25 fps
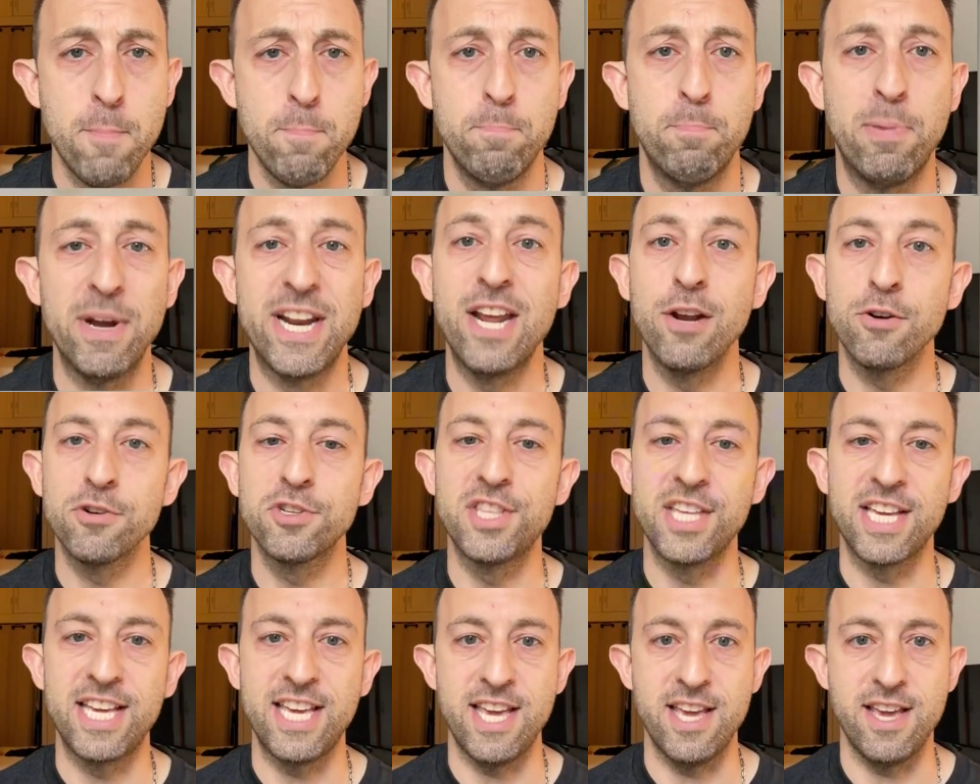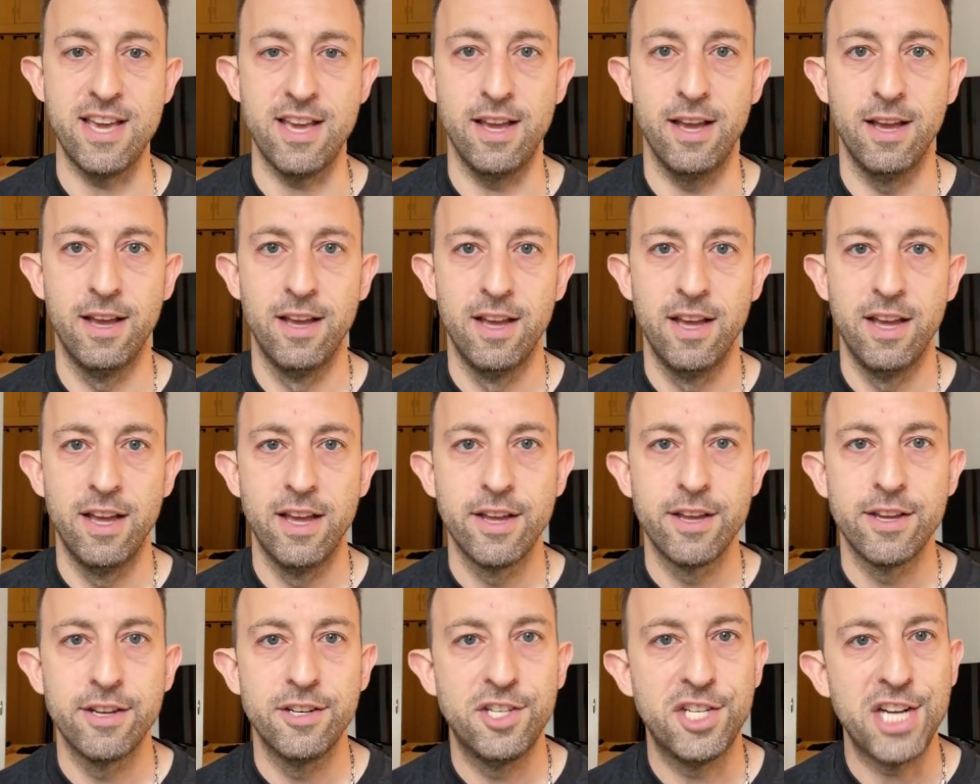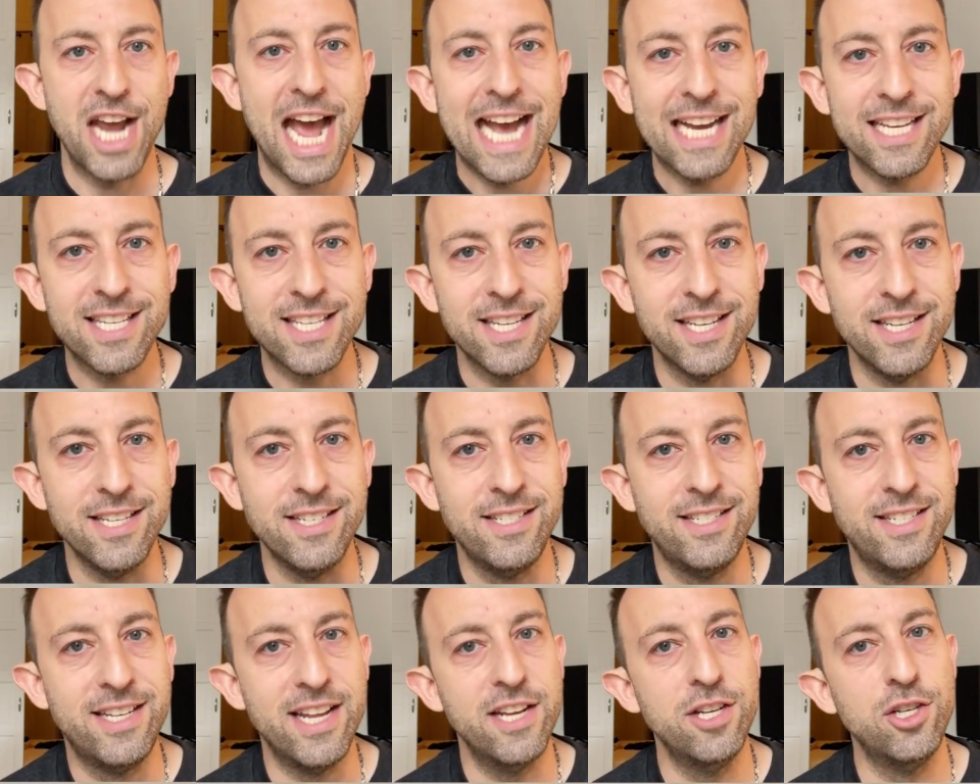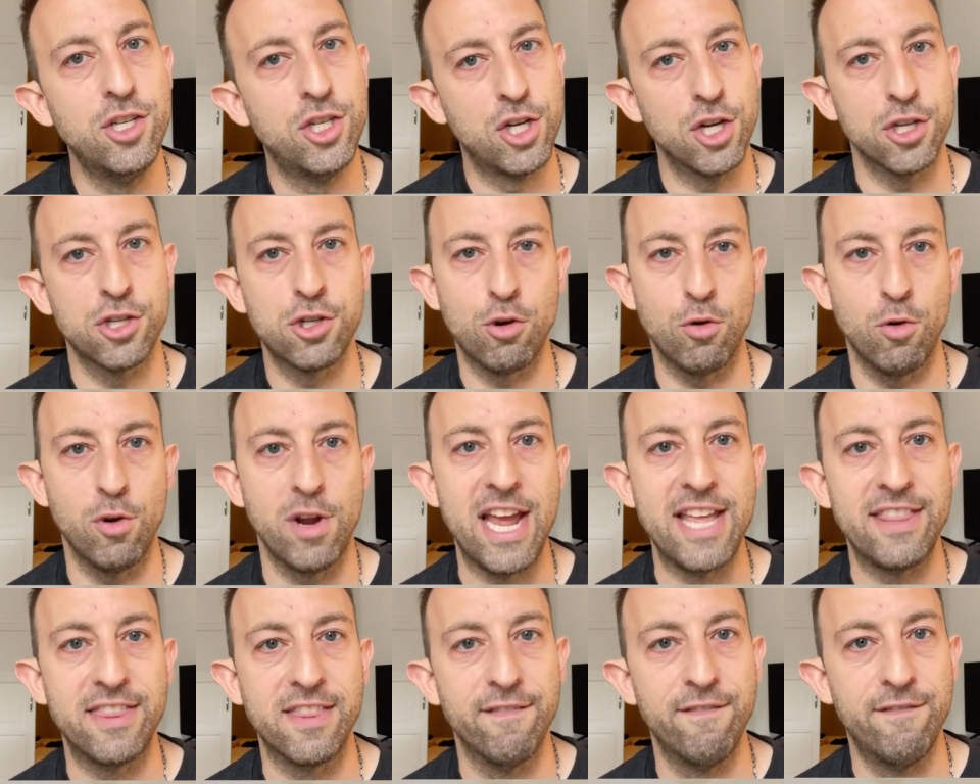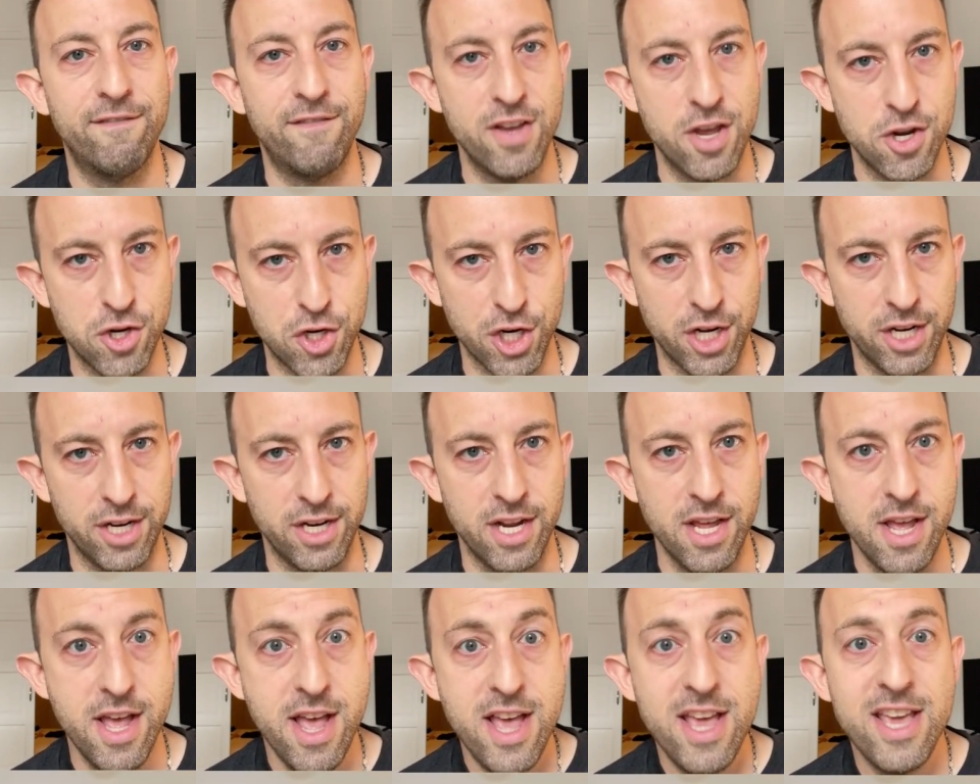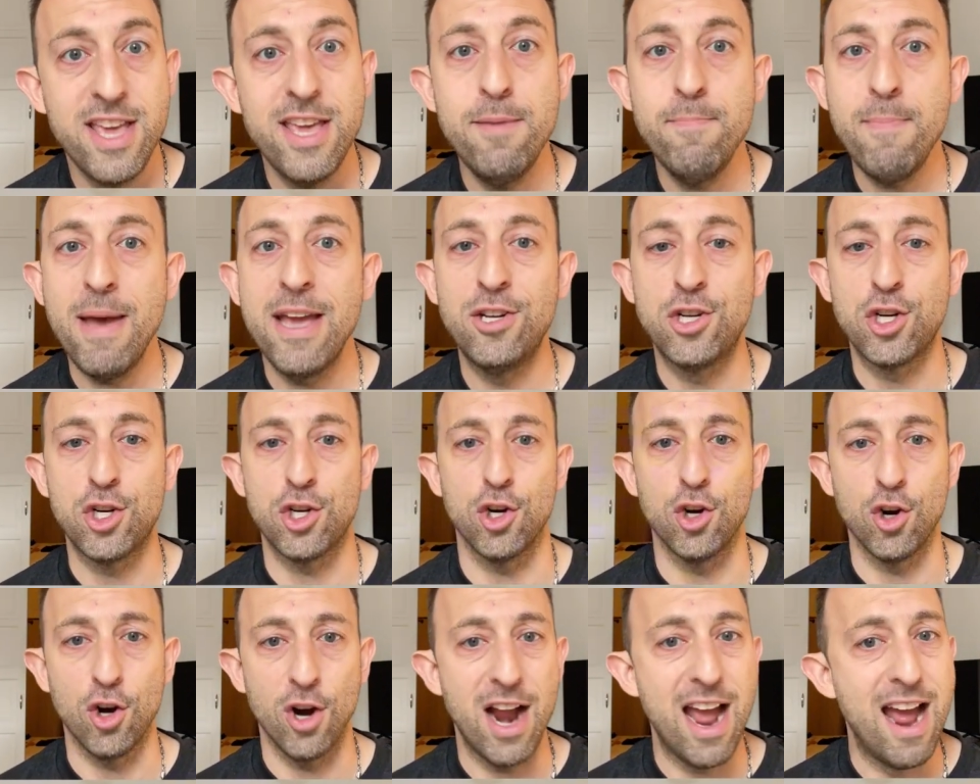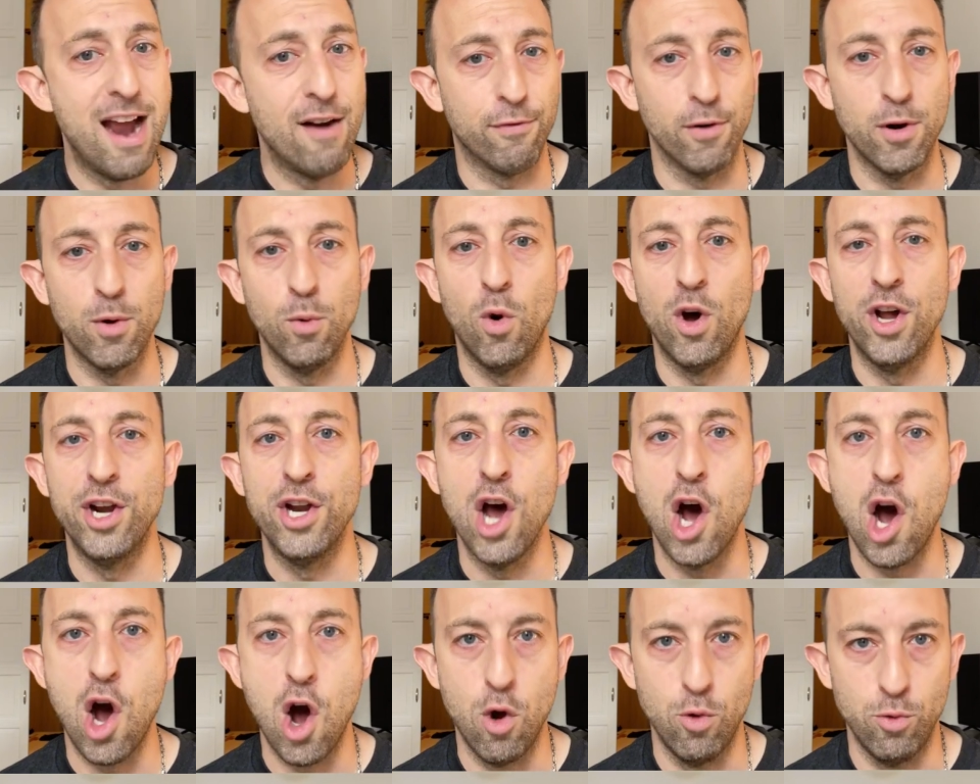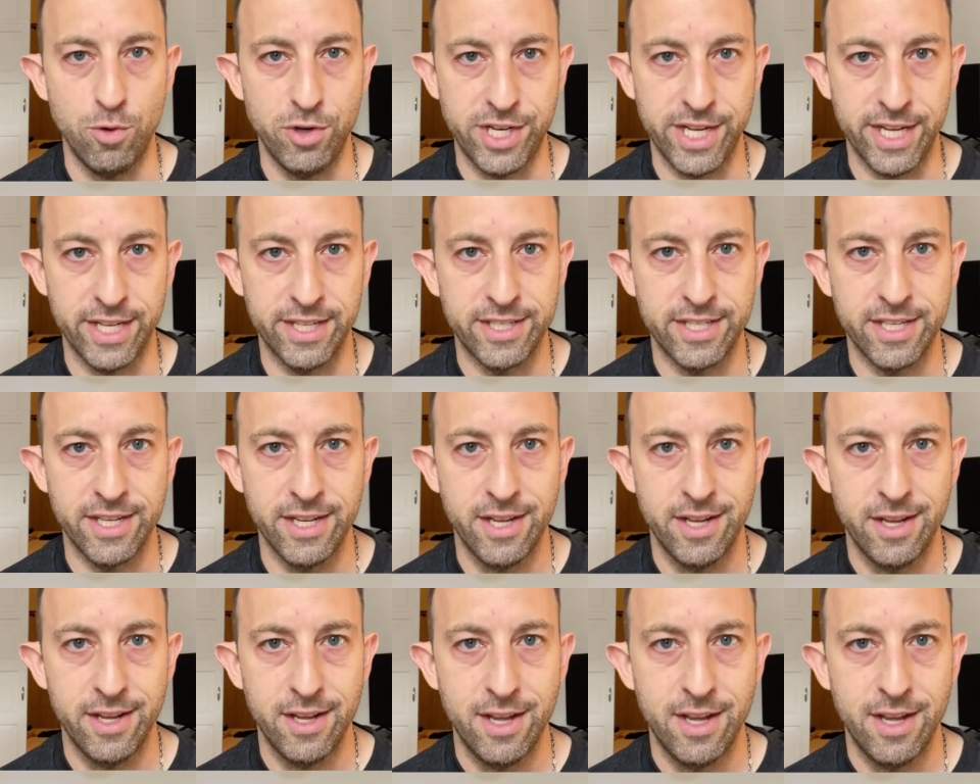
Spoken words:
But here's the key. Jackson didn't just create the vision. He made sure everyone owned it.